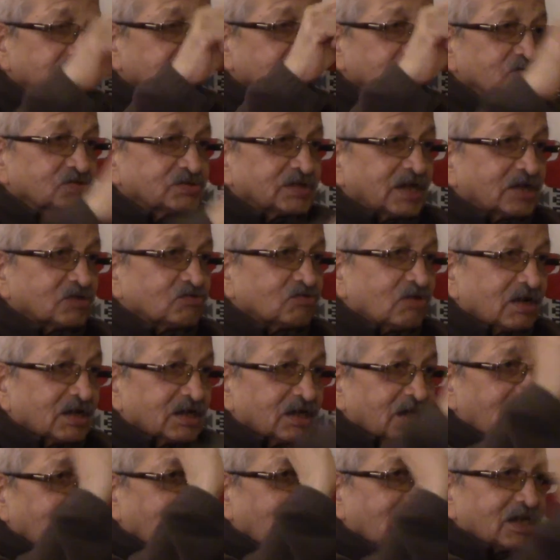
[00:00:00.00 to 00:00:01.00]
you that you
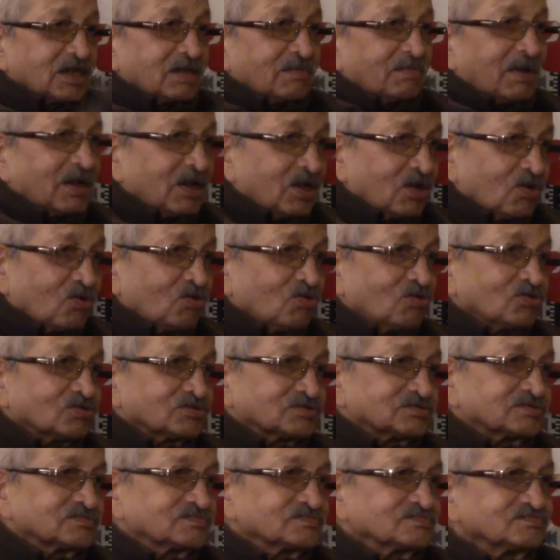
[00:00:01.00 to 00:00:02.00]
are ultimate truth.
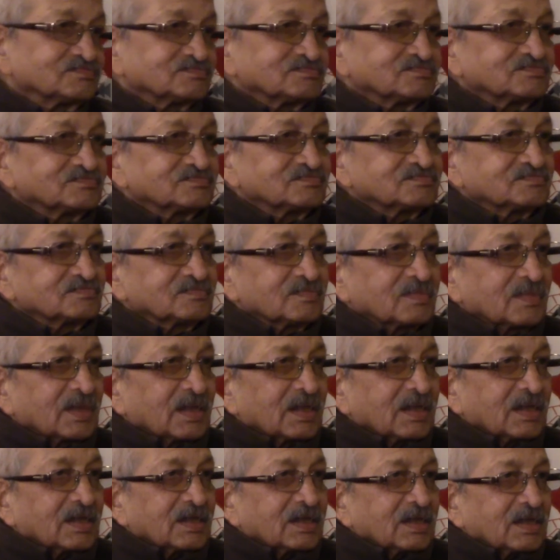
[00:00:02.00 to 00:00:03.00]

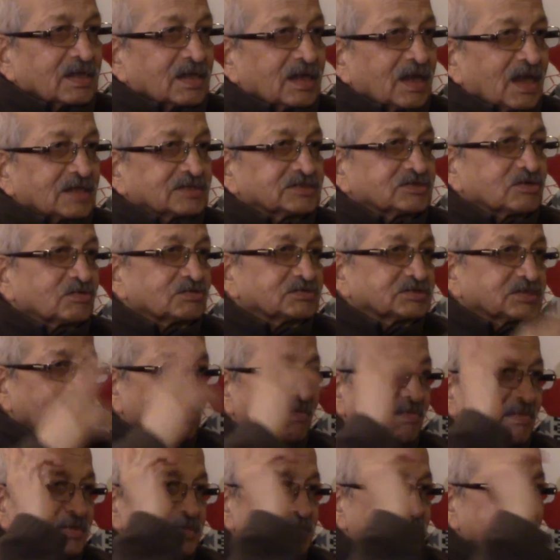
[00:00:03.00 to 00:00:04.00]
Except
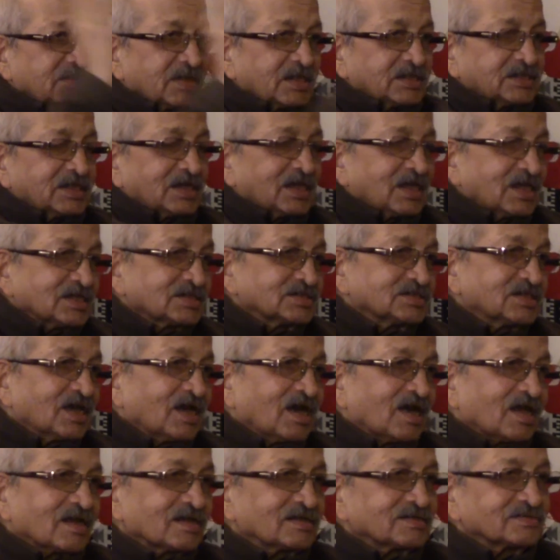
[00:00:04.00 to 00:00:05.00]
selfless and nothing is
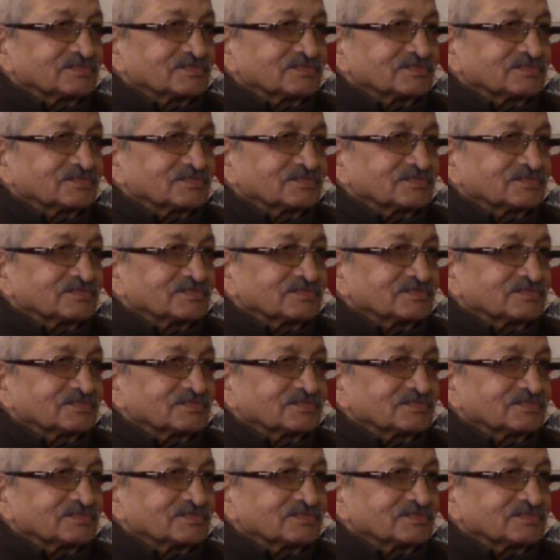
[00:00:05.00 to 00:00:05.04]
there.